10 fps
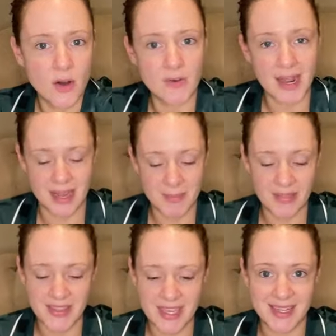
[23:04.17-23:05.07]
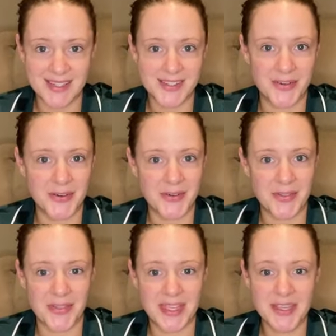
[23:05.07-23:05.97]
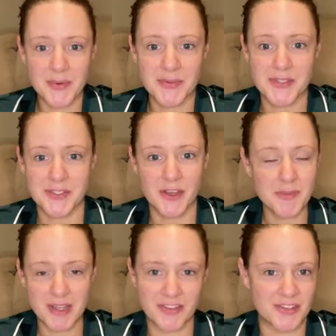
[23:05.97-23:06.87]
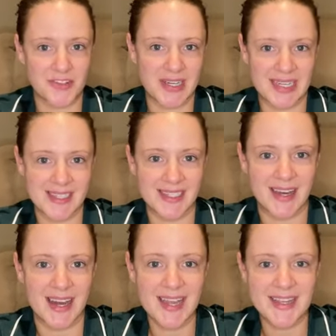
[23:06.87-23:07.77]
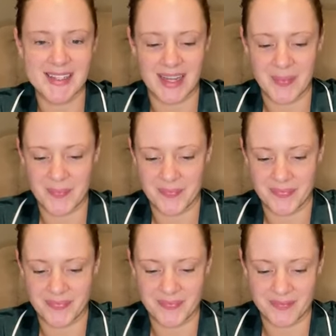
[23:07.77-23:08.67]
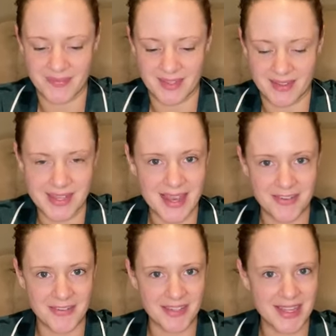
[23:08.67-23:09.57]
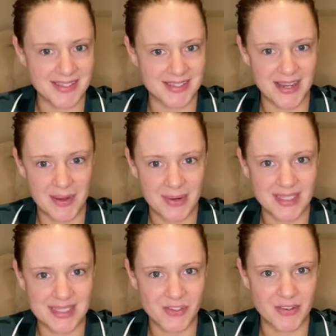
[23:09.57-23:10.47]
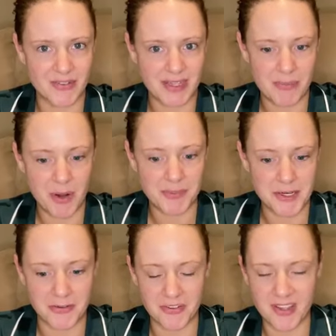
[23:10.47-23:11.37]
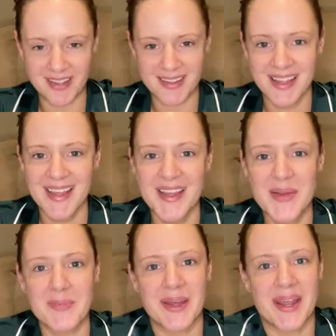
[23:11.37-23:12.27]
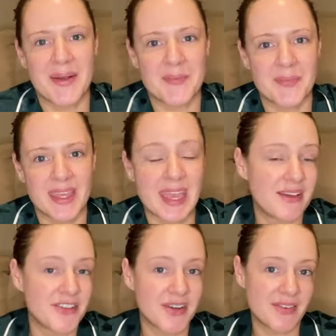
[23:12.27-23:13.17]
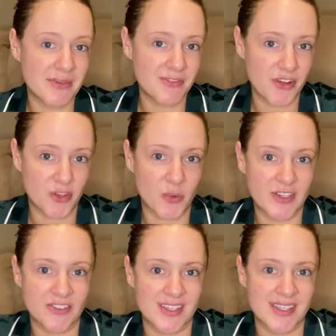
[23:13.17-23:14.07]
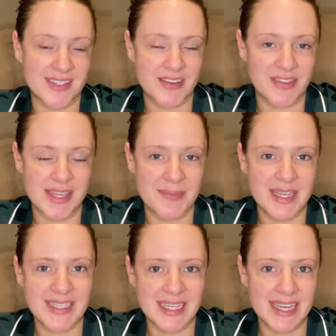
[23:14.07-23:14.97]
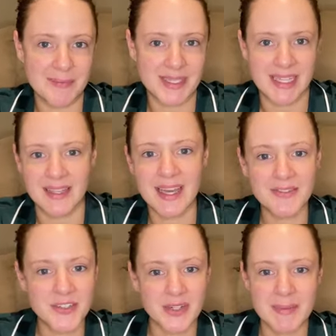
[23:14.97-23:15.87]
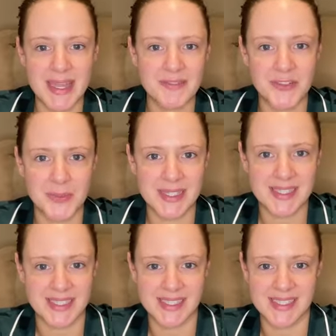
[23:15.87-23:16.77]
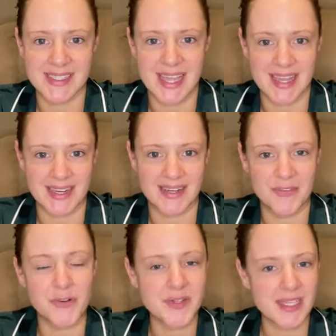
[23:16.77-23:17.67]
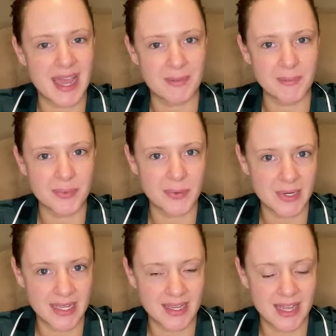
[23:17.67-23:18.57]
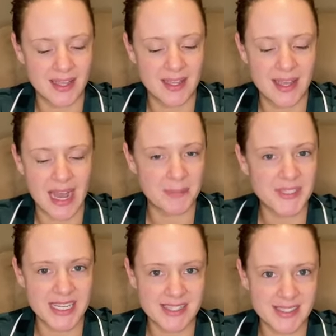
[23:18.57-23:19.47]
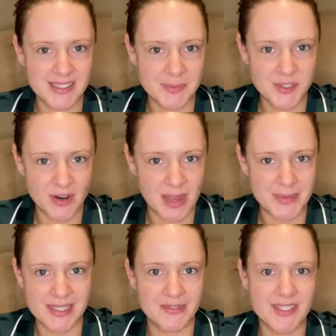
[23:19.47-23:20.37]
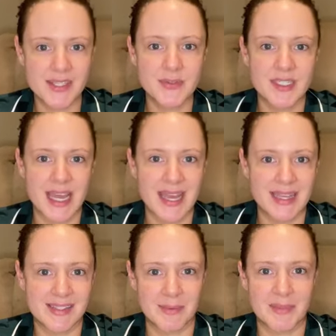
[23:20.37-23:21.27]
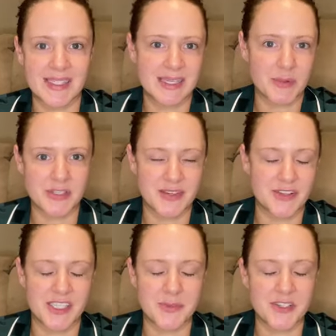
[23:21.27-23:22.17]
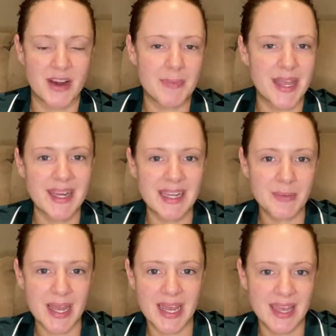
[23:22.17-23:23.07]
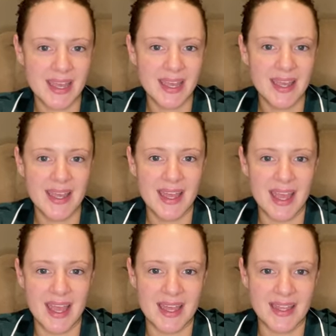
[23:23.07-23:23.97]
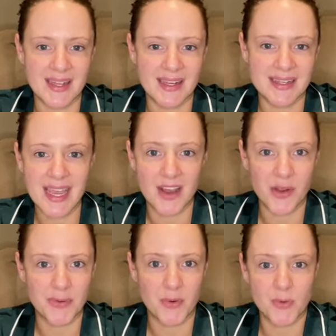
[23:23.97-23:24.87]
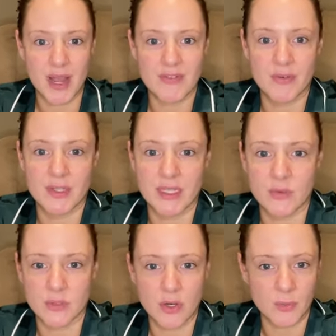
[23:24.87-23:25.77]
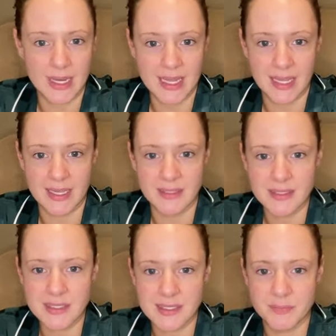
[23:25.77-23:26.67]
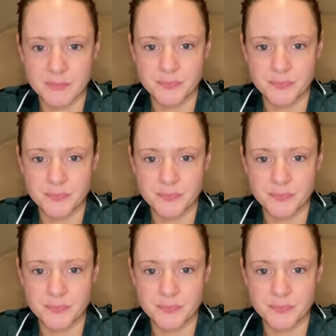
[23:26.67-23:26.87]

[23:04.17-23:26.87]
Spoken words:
All right, I'm at the end. So thank you all so much for joining tonight. Yeah, I feel like the Skye Wheatley story really popped off. But yeah, if you do have any further questions, definitely send me a DM because I love talking about influencers. And of course, I am putting updates to subscribers every single day. So I'm guessing most of you subscribe anyway. And yeah, I hope you all have a really good long weekend.